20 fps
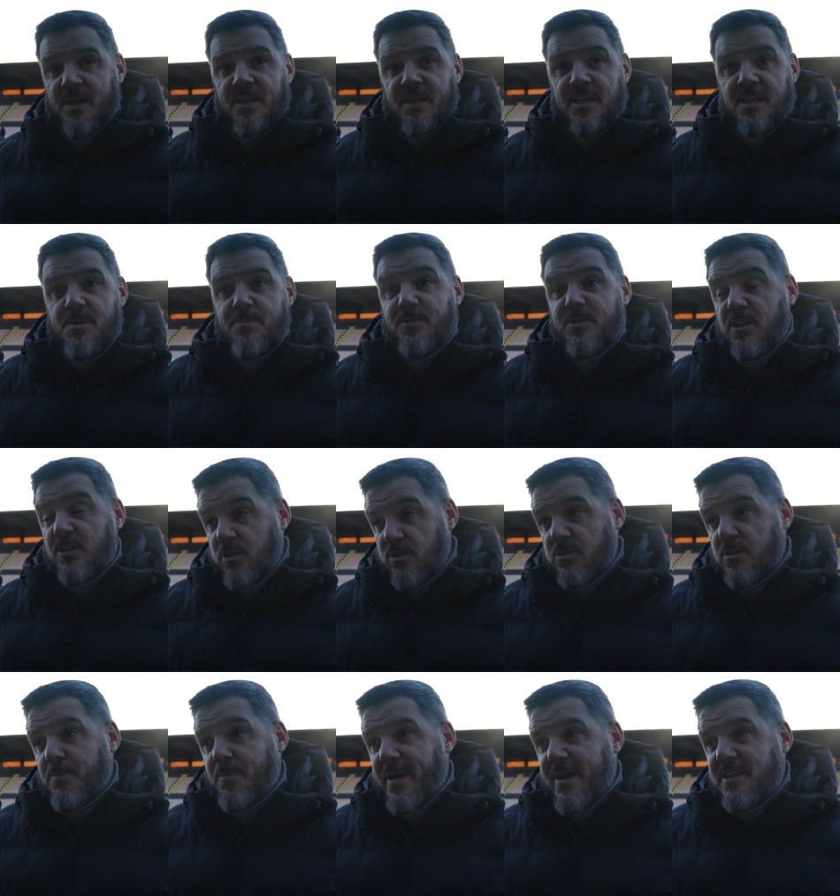keeping to
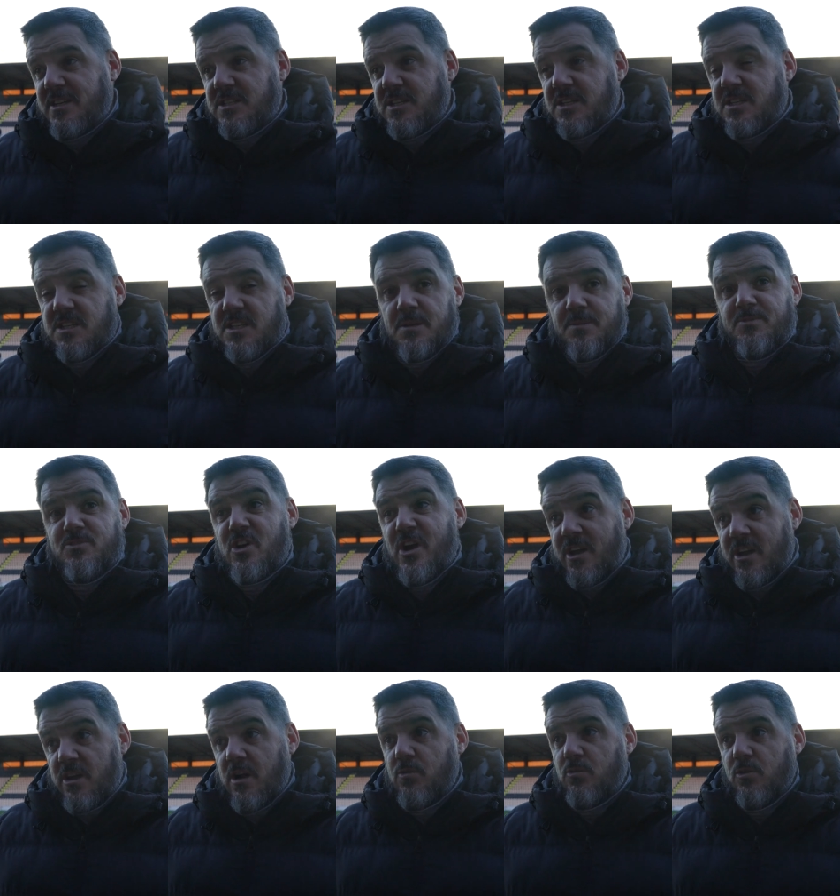doing the basics,
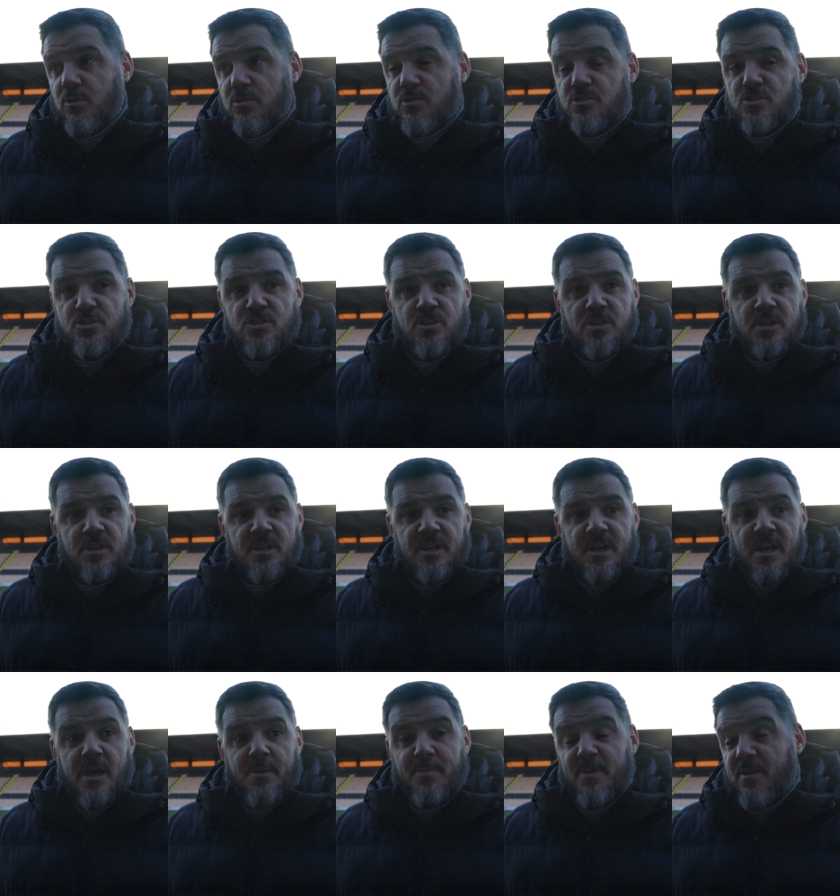tracking our runners,
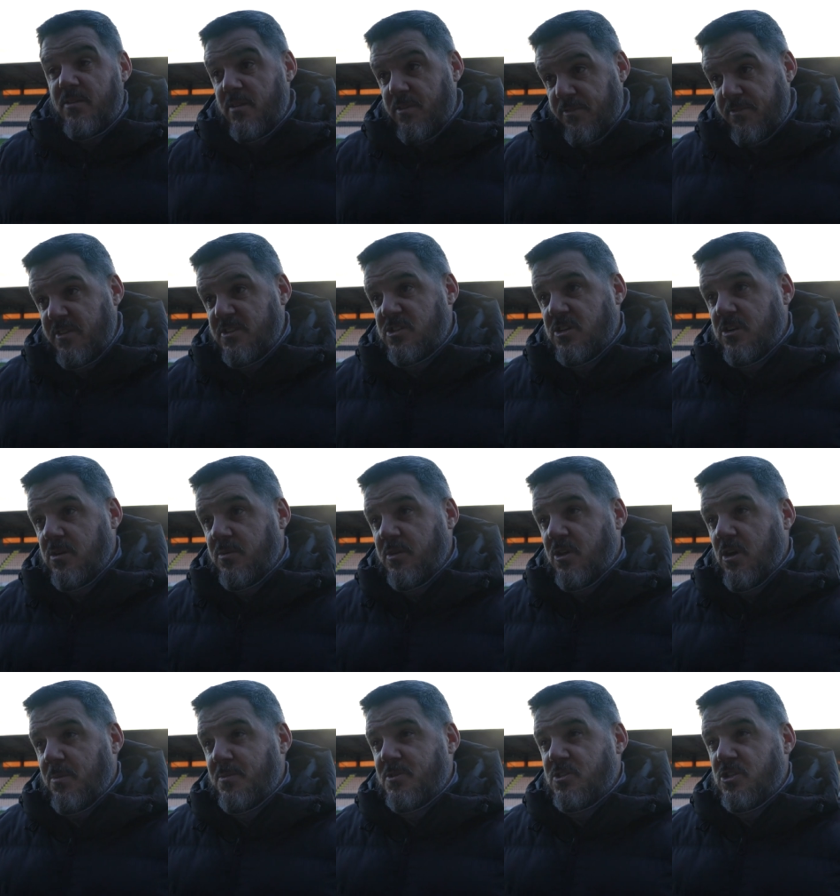uh, being physical with
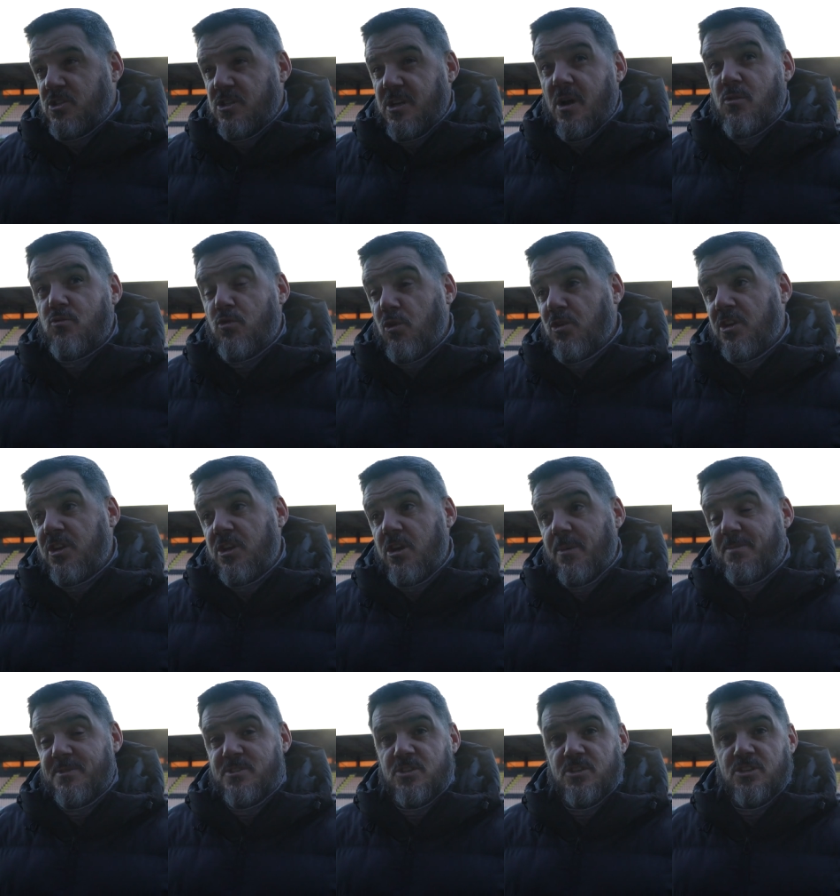the opposition, outrunning the
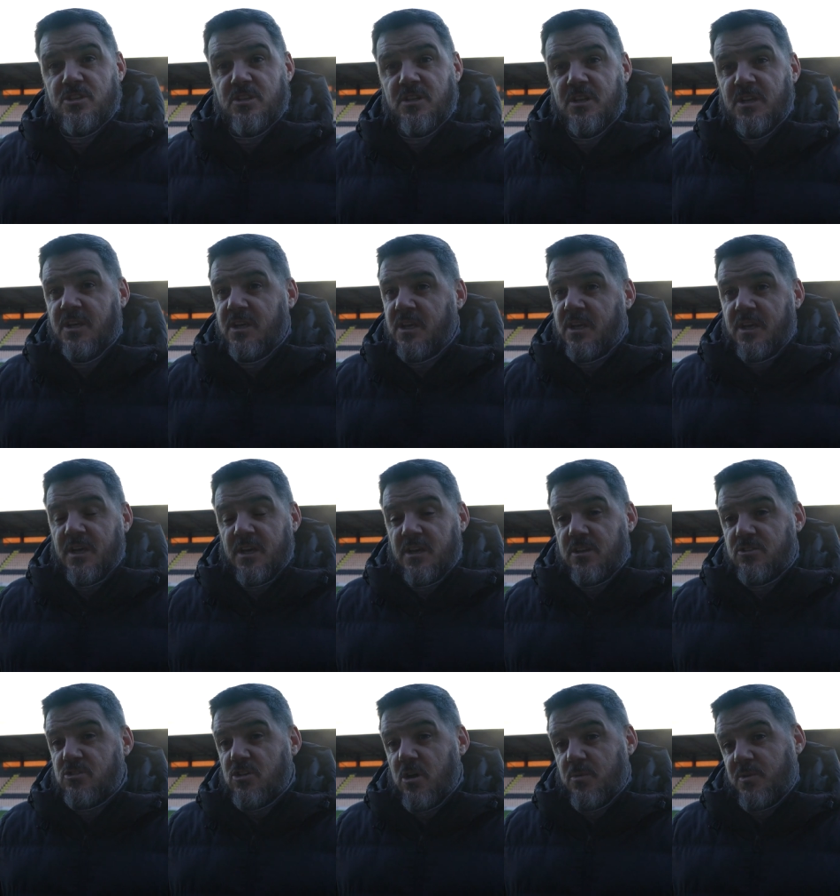opposition. And
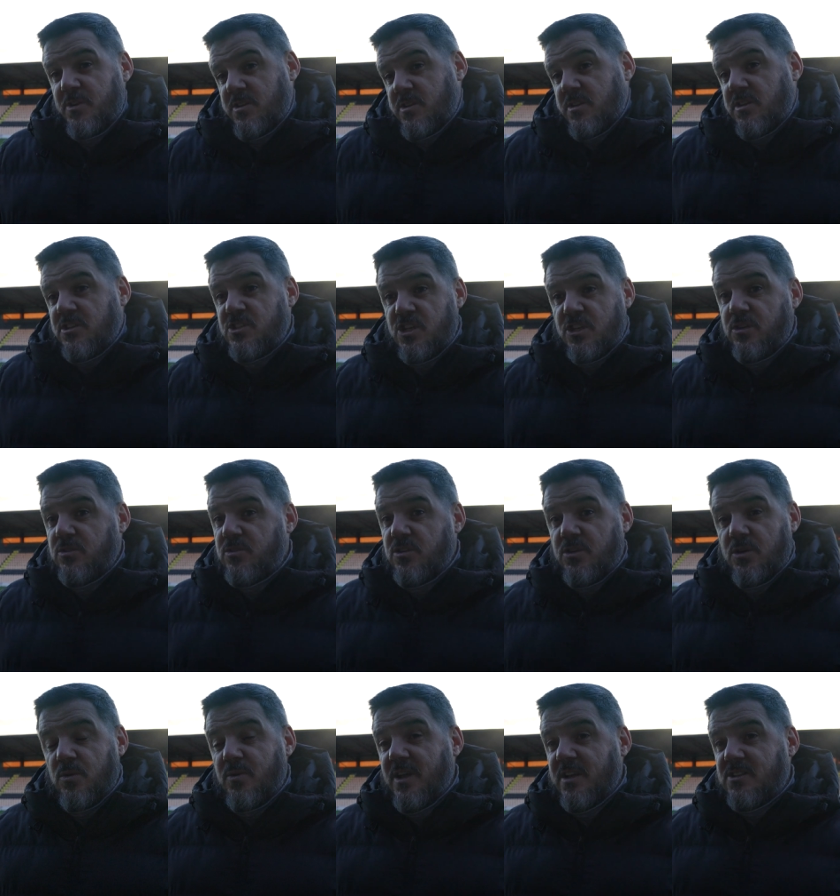I thought we continued to
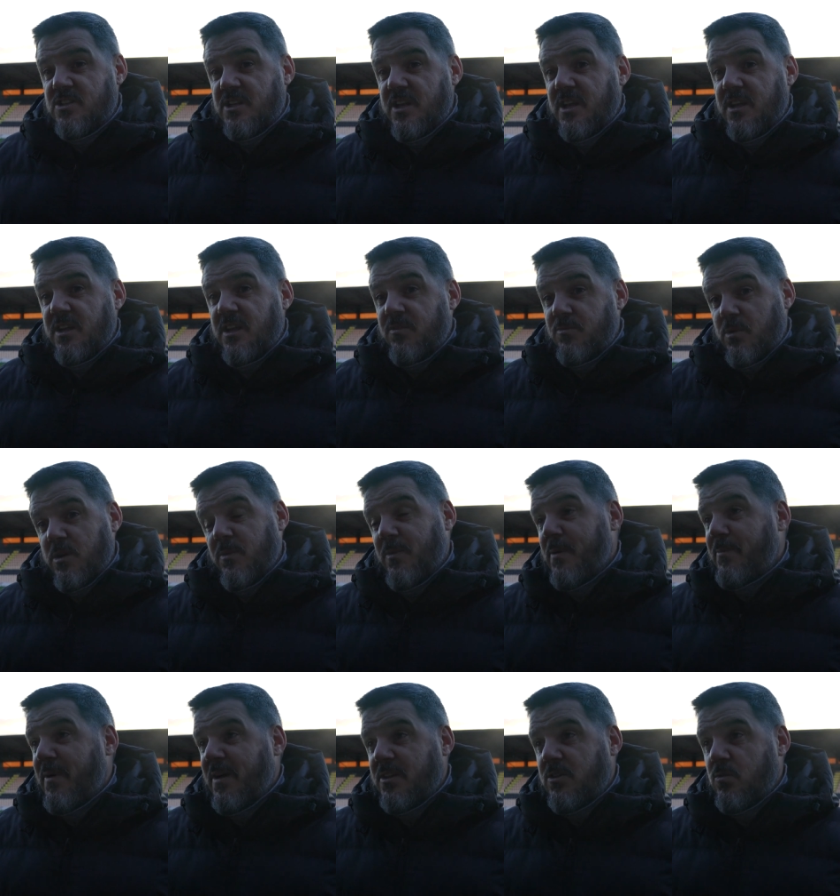do that today, even when I
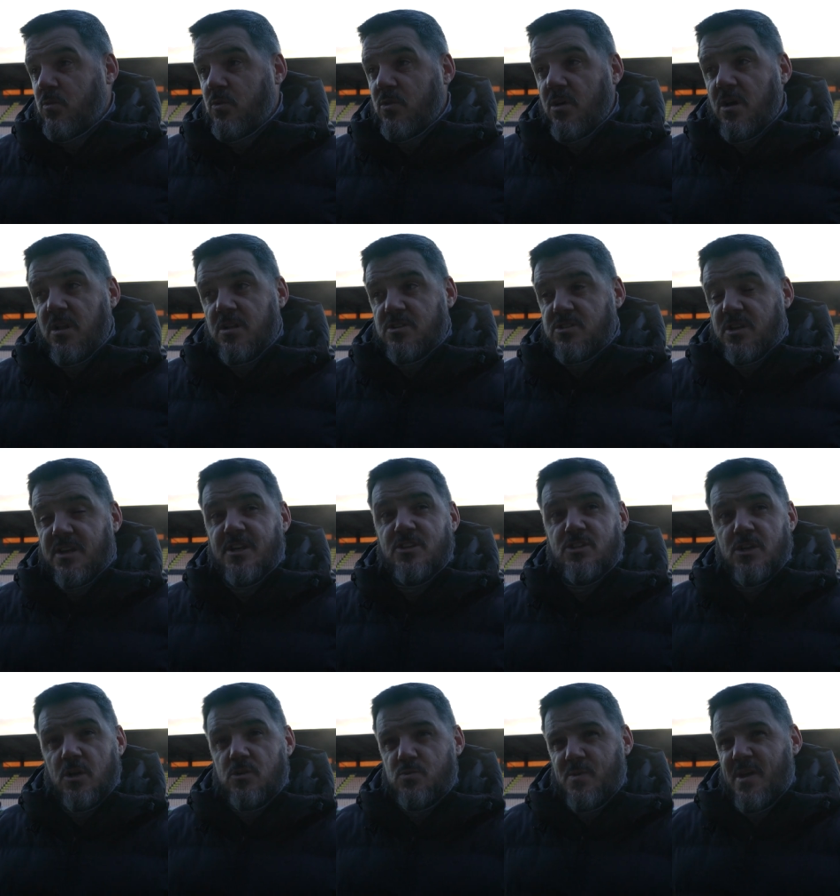went back to one all. So that
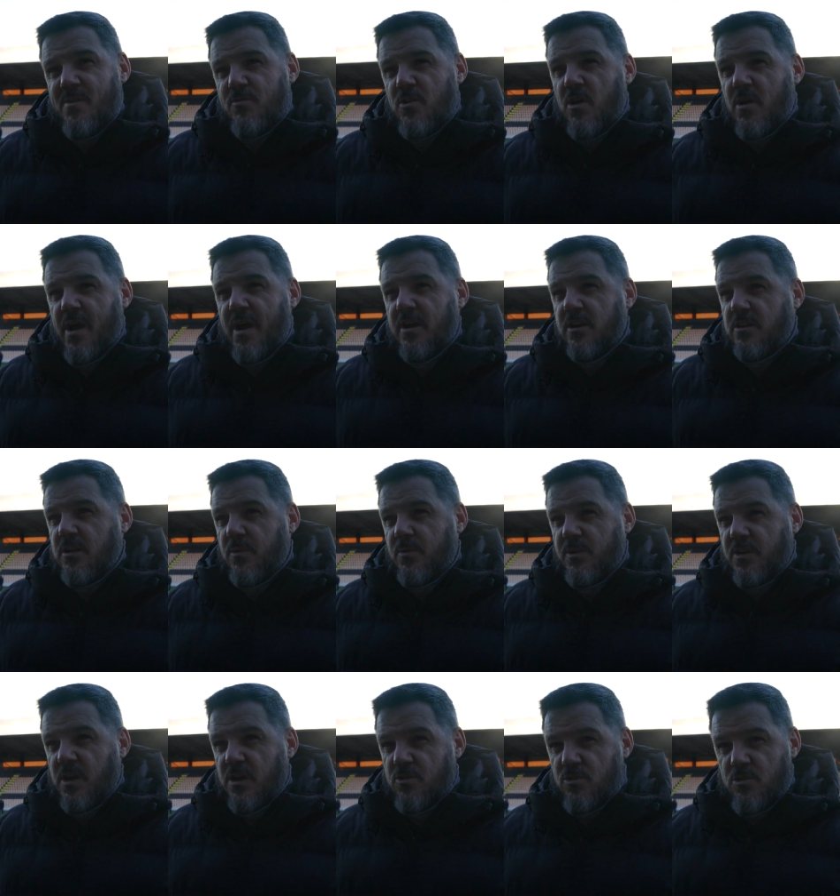shows we have got character
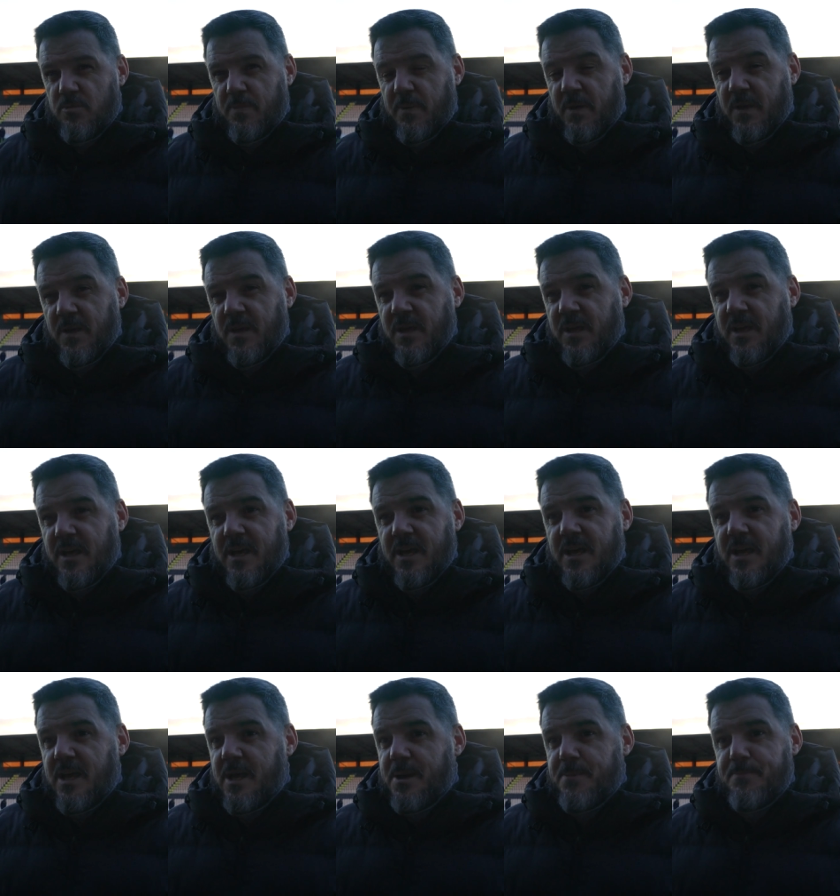within our group,
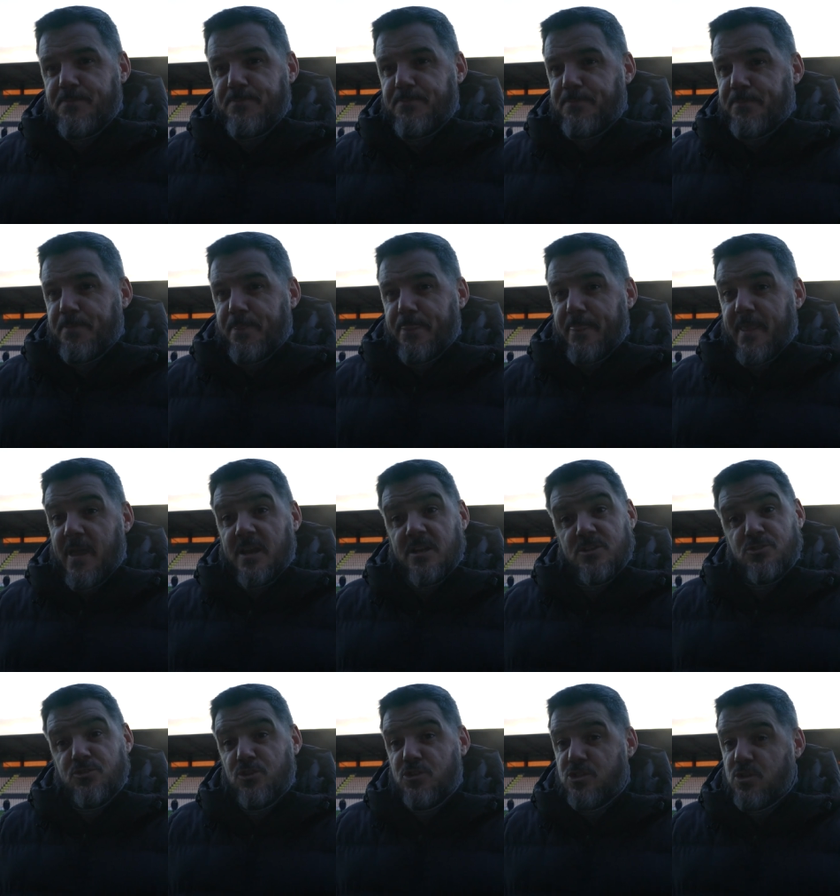um, and
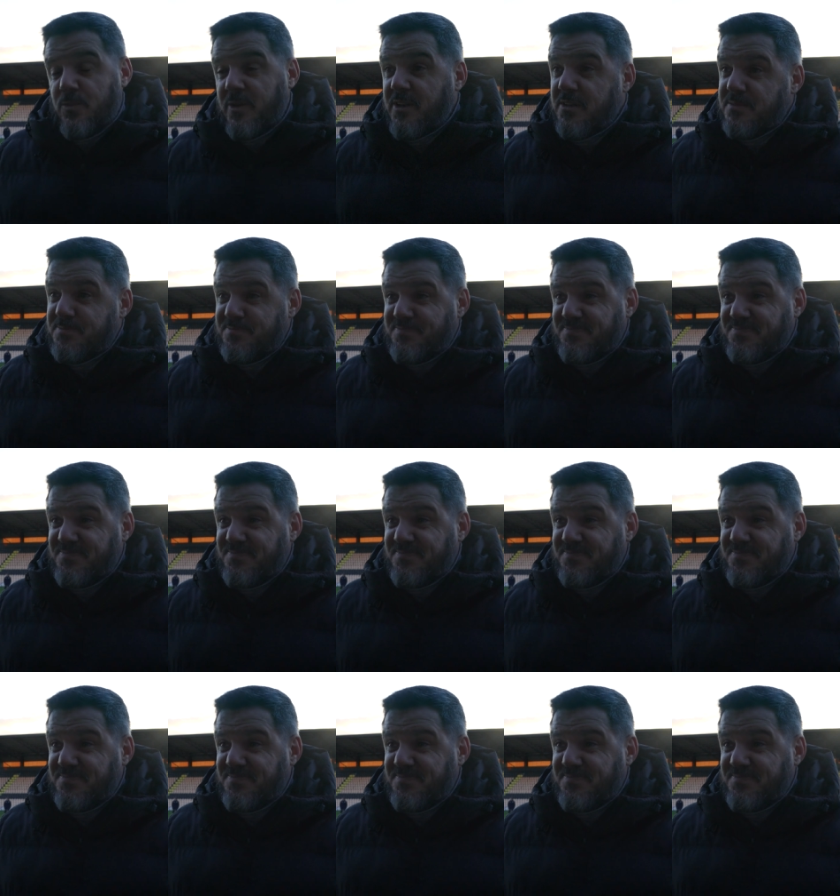it's nice to win.